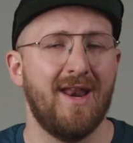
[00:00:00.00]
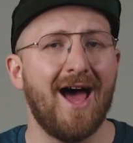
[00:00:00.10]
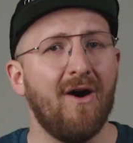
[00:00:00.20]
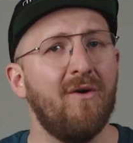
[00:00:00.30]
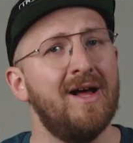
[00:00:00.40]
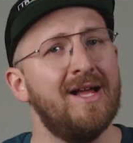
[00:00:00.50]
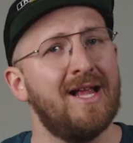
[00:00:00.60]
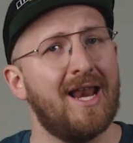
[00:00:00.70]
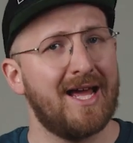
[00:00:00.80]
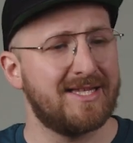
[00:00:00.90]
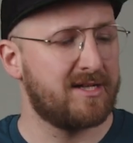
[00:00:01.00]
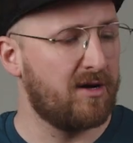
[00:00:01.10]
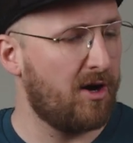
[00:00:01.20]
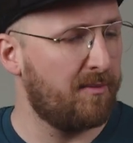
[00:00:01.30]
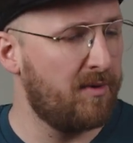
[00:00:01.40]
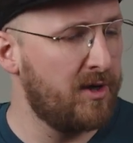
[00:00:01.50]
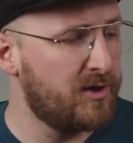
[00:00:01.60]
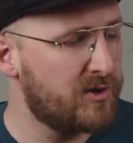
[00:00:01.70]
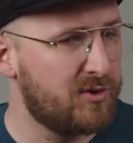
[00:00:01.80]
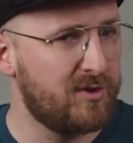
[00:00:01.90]
now let's come
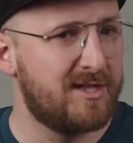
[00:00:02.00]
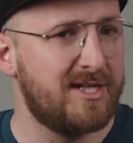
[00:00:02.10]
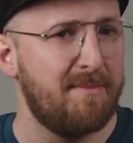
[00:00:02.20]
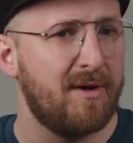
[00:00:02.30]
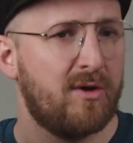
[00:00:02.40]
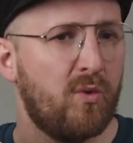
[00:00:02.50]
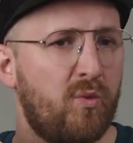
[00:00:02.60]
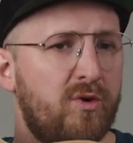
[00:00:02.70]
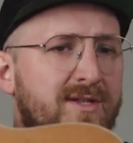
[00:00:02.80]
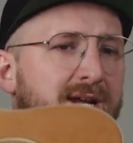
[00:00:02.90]
to the typical wood